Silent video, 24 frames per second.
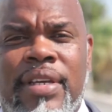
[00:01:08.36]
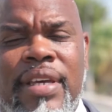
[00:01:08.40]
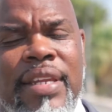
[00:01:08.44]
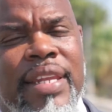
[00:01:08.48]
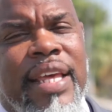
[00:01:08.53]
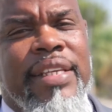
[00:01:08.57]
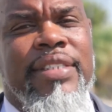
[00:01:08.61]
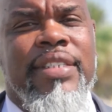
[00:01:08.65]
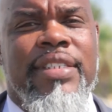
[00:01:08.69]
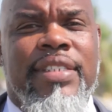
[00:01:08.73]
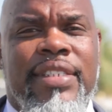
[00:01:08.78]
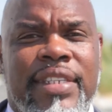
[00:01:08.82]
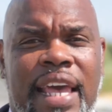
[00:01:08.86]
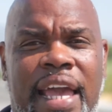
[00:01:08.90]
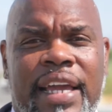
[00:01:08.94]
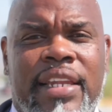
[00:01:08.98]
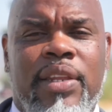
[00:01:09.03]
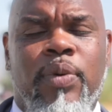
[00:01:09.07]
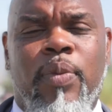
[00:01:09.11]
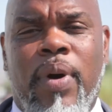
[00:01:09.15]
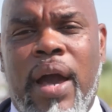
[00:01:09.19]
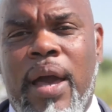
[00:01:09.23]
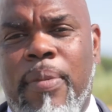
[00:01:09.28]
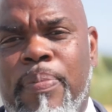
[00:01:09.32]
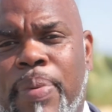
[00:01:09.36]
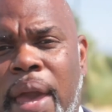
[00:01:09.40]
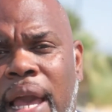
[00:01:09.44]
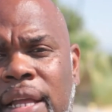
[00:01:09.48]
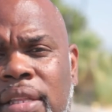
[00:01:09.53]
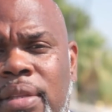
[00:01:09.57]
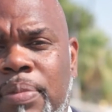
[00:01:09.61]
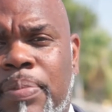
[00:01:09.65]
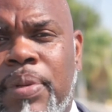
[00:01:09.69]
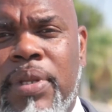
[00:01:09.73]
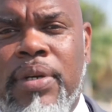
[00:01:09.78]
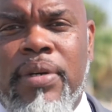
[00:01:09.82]
and that's exactly why I back
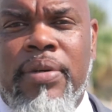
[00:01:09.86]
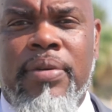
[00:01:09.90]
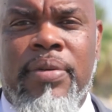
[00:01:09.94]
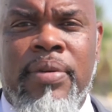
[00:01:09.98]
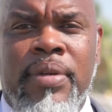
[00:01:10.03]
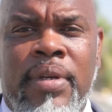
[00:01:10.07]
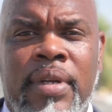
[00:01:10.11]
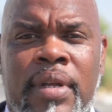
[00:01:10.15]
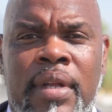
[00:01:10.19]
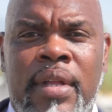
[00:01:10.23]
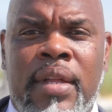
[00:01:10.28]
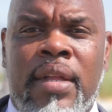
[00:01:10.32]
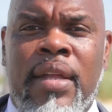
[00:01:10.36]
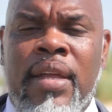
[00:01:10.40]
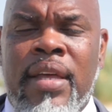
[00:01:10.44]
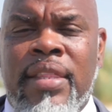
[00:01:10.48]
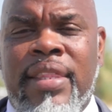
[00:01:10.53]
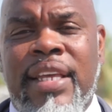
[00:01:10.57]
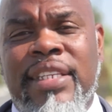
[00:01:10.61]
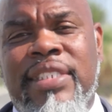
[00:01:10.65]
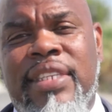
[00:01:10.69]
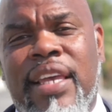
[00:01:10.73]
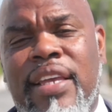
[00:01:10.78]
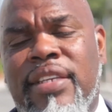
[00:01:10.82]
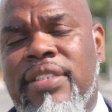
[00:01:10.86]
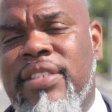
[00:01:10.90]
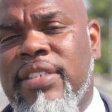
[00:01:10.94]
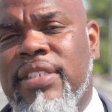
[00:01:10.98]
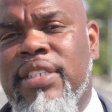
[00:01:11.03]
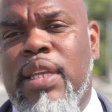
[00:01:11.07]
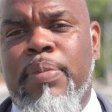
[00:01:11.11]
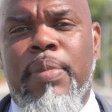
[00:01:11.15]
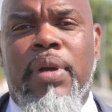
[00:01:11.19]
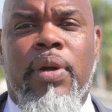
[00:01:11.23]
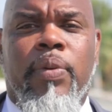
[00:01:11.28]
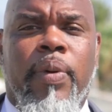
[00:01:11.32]
the blue. They say
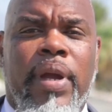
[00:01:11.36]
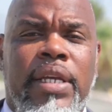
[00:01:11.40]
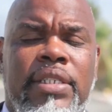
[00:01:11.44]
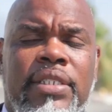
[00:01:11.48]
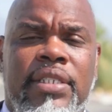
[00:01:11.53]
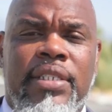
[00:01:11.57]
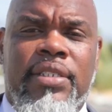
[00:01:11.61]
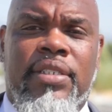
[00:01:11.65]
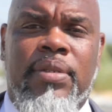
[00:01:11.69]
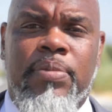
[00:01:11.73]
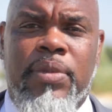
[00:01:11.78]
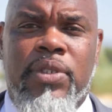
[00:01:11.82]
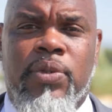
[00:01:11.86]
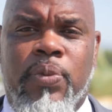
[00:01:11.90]
systemic racism